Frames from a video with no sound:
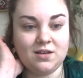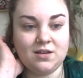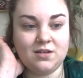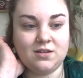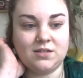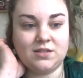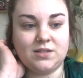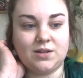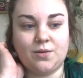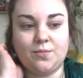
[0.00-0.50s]

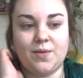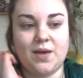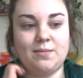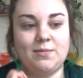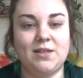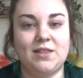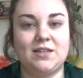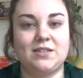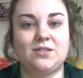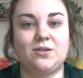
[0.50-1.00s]
so maybe
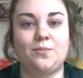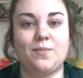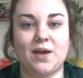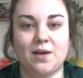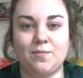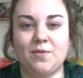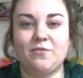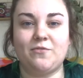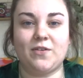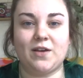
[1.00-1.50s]
this will make
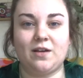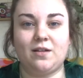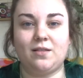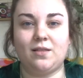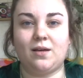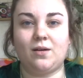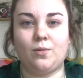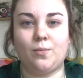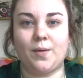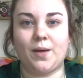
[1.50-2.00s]
me feel a
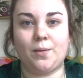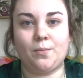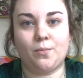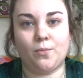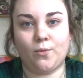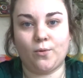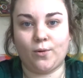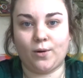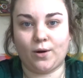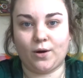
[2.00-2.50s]
little bit
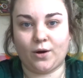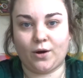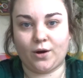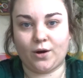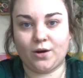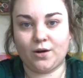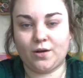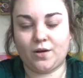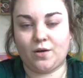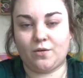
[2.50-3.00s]
more
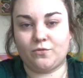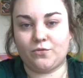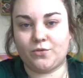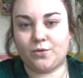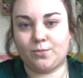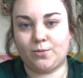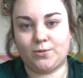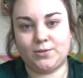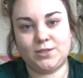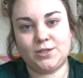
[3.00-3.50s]

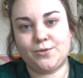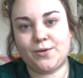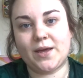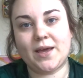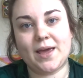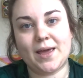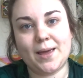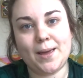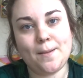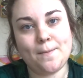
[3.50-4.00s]
comfortable doing
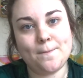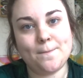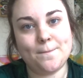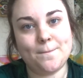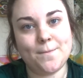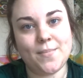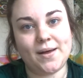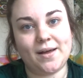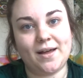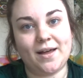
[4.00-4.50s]
it.
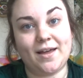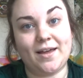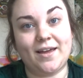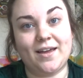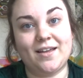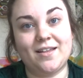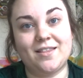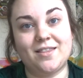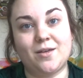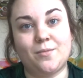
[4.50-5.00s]
But
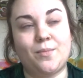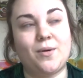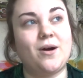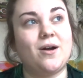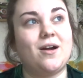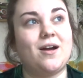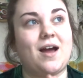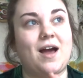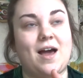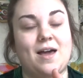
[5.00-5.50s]
the
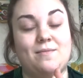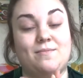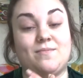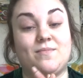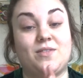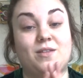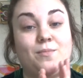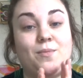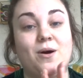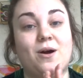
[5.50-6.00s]
part
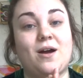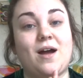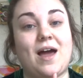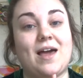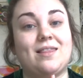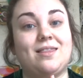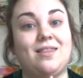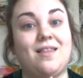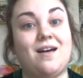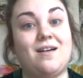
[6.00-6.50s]
I
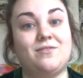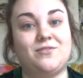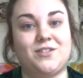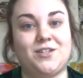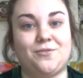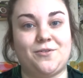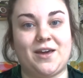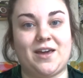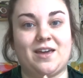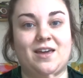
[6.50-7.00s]
love
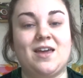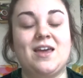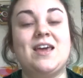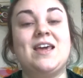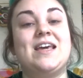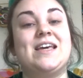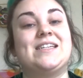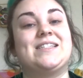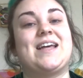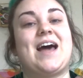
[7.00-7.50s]
doing
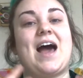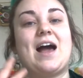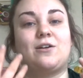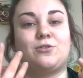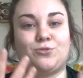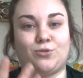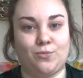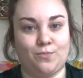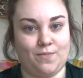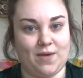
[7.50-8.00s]
is the
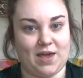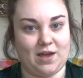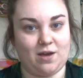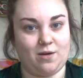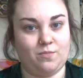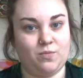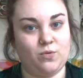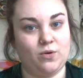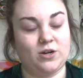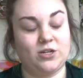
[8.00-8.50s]
actual
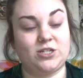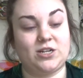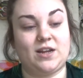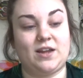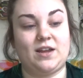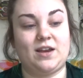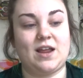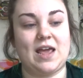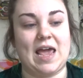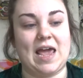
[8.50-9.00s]
makeup
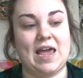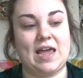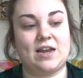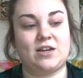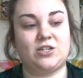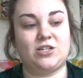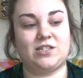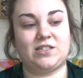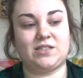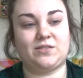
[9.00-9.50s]
portion, and
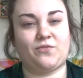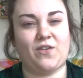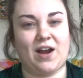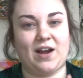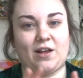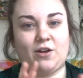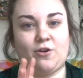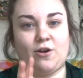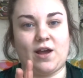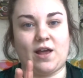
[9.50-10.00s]
just
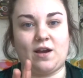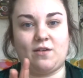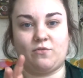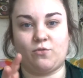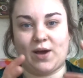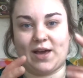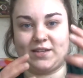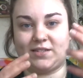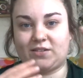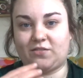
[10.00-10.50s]
finding creative
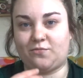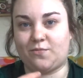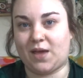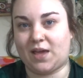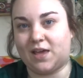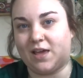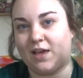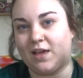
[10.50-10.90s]
ways of making